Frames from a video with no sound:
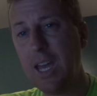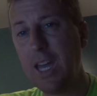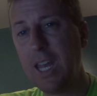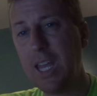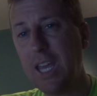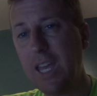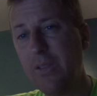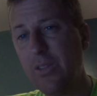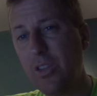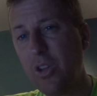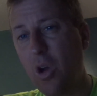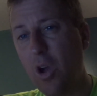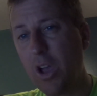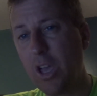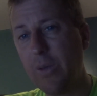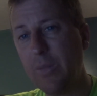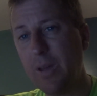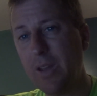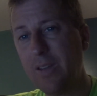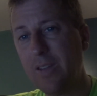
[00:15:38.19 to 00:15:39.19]
And he gives an
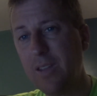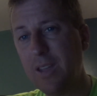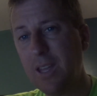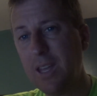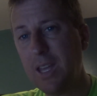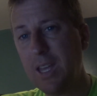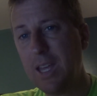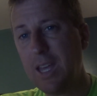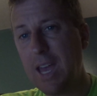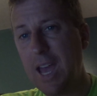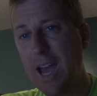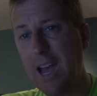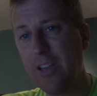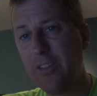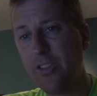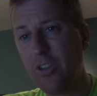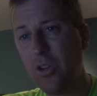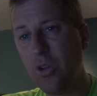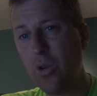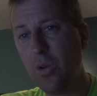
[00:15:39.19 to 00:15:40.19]
argument
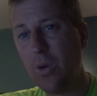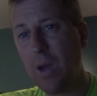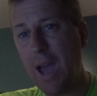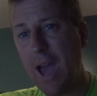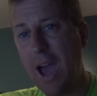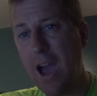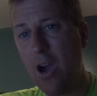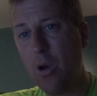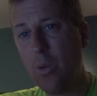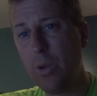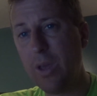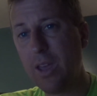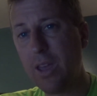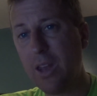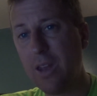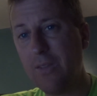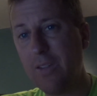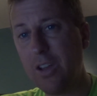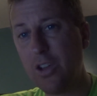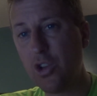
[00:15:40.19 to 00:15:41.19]
as to how we
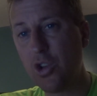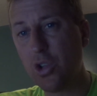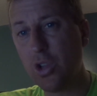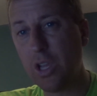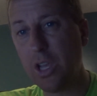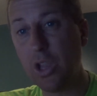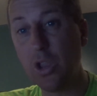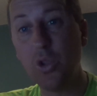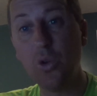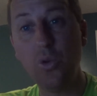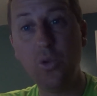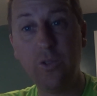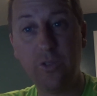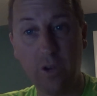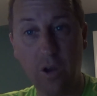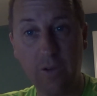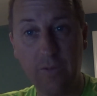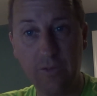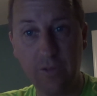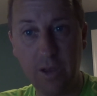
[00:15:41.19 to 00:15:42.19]
can eventually lose
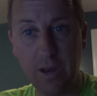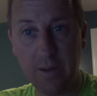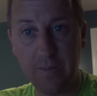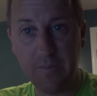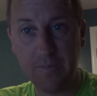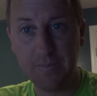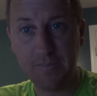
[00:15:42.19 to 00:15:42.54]
our freedom.